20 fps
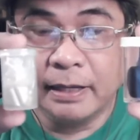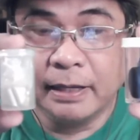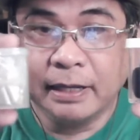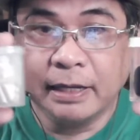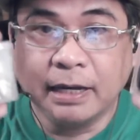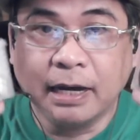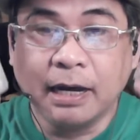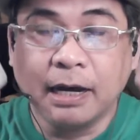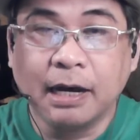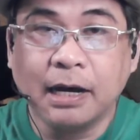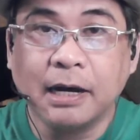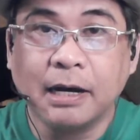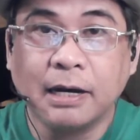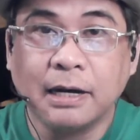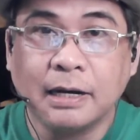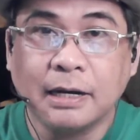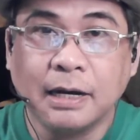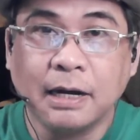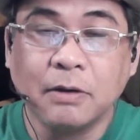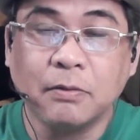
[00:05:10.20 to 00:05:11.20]

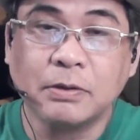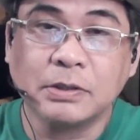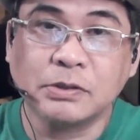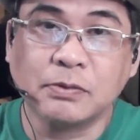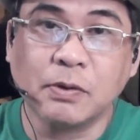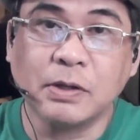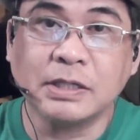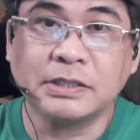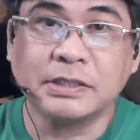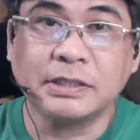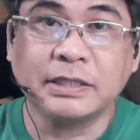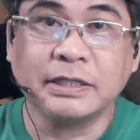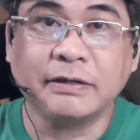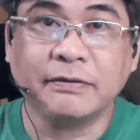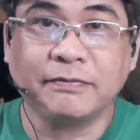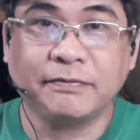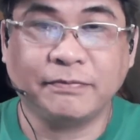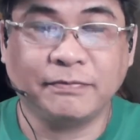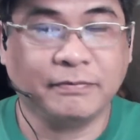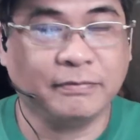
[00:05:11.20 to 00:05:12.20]
I was wondering
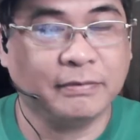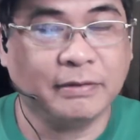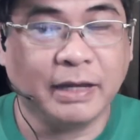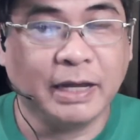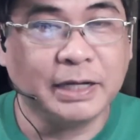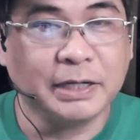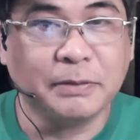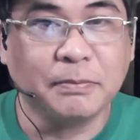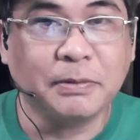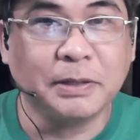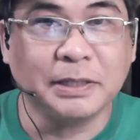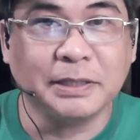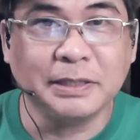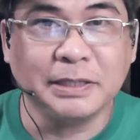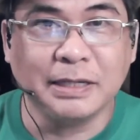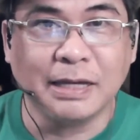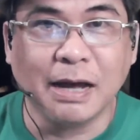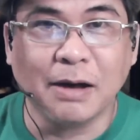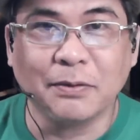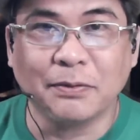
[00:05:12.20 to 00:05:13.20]
if
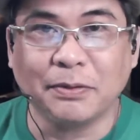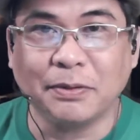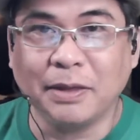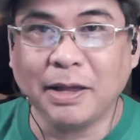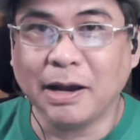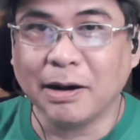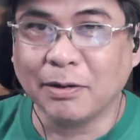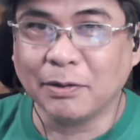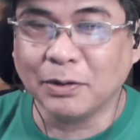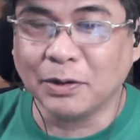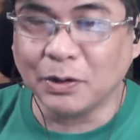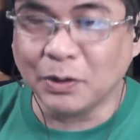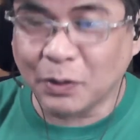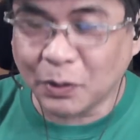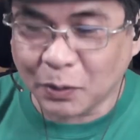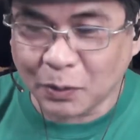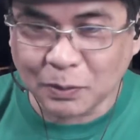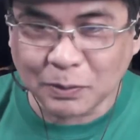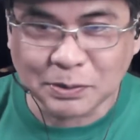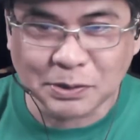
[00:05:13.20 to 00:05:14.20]
anybody out there
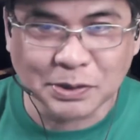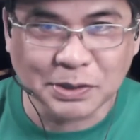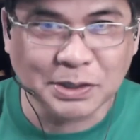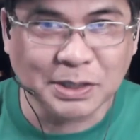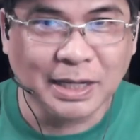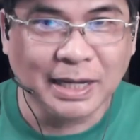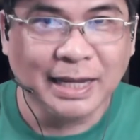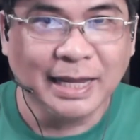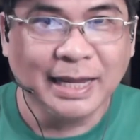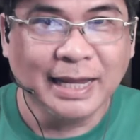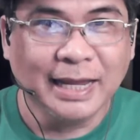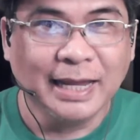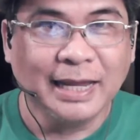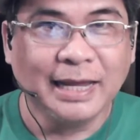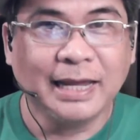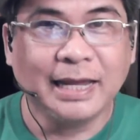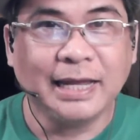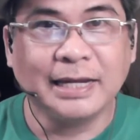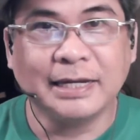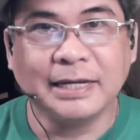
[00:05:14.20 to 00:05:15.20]
knows
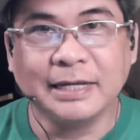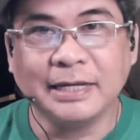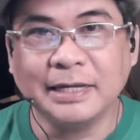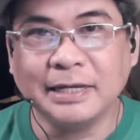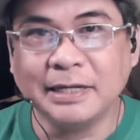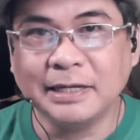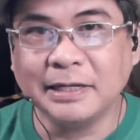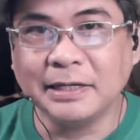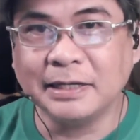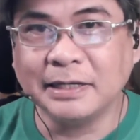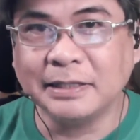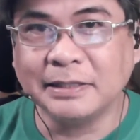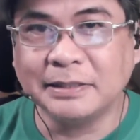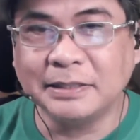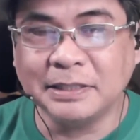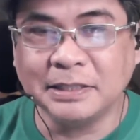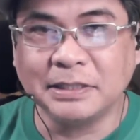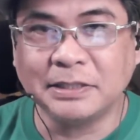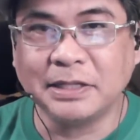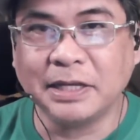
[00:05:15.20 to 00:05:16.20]
any
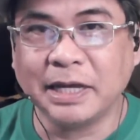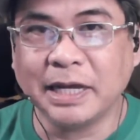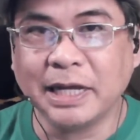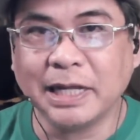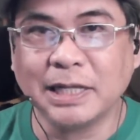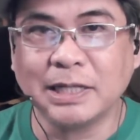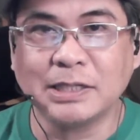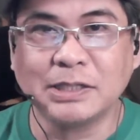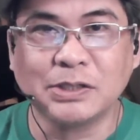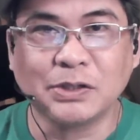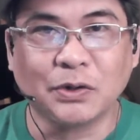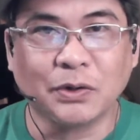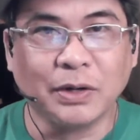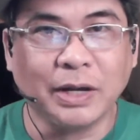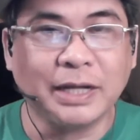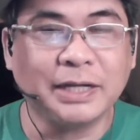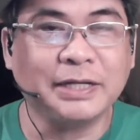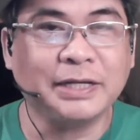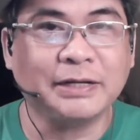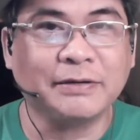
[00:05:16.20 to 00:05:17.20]
details or
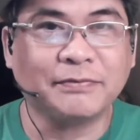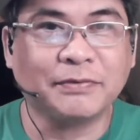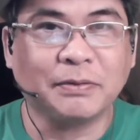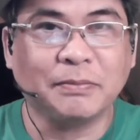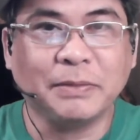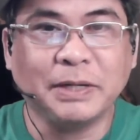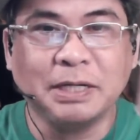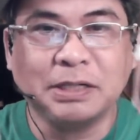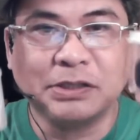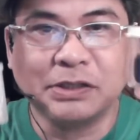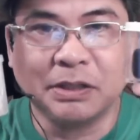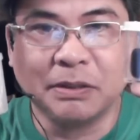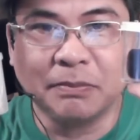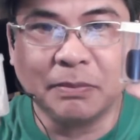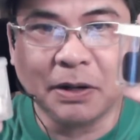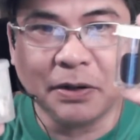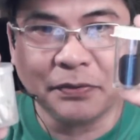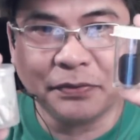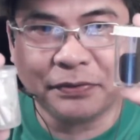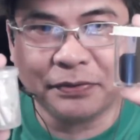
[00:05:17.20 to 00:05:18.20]
any information
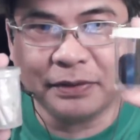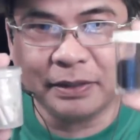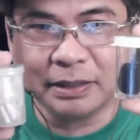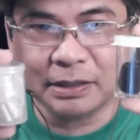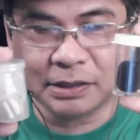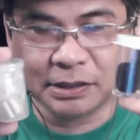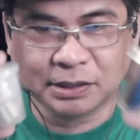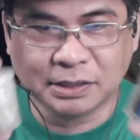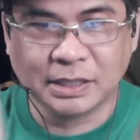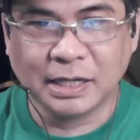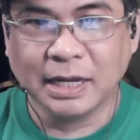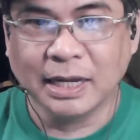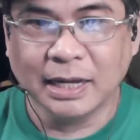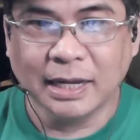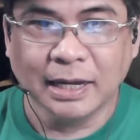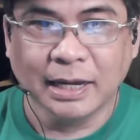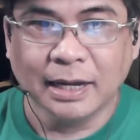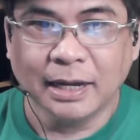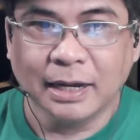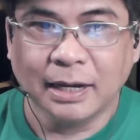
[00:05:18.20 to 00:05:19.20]
about this.
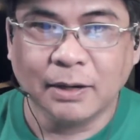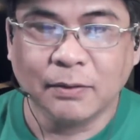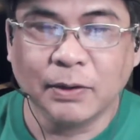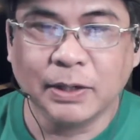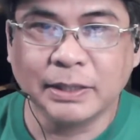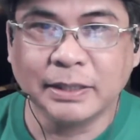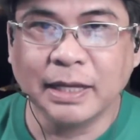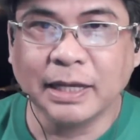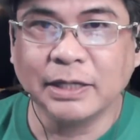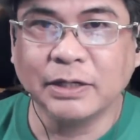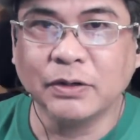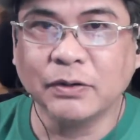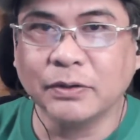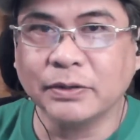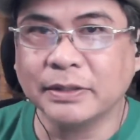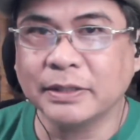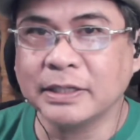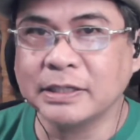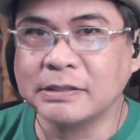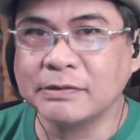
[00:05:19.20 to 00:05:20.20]
What I
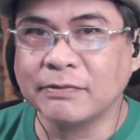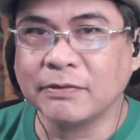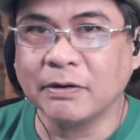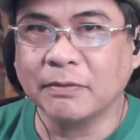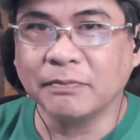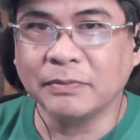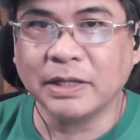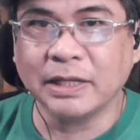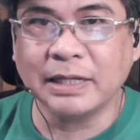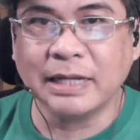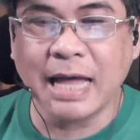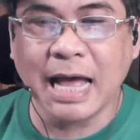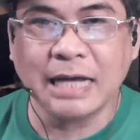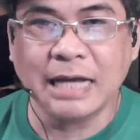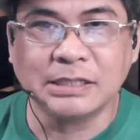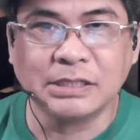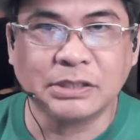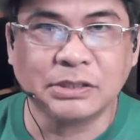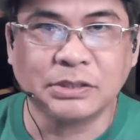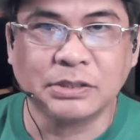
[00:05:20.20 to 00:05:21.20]
noticed from the
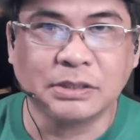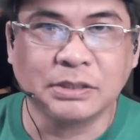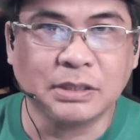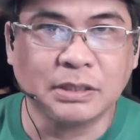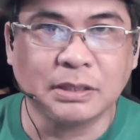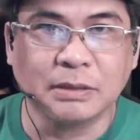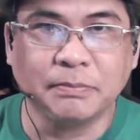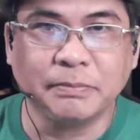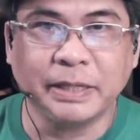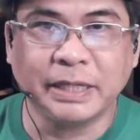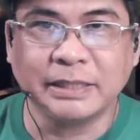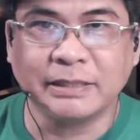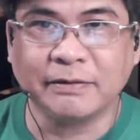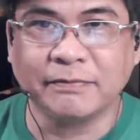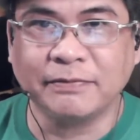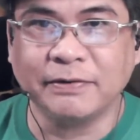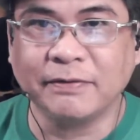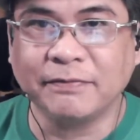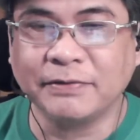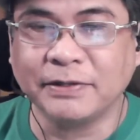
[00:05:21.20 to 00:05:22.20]
last Beta
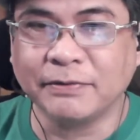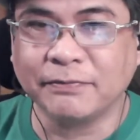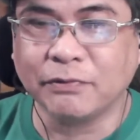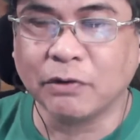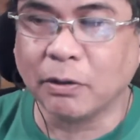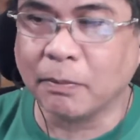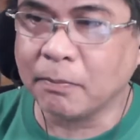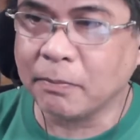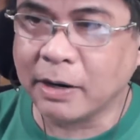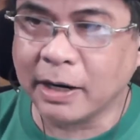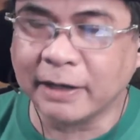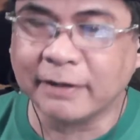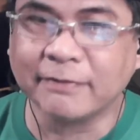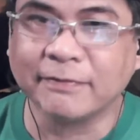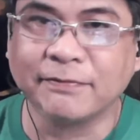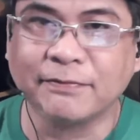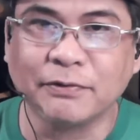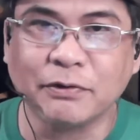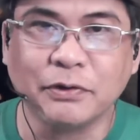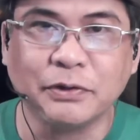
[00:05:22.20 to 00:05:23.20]
54
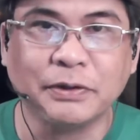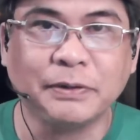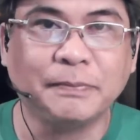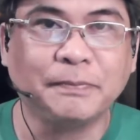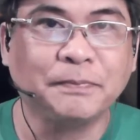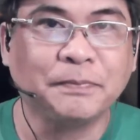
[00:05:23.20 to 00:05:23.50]
microphone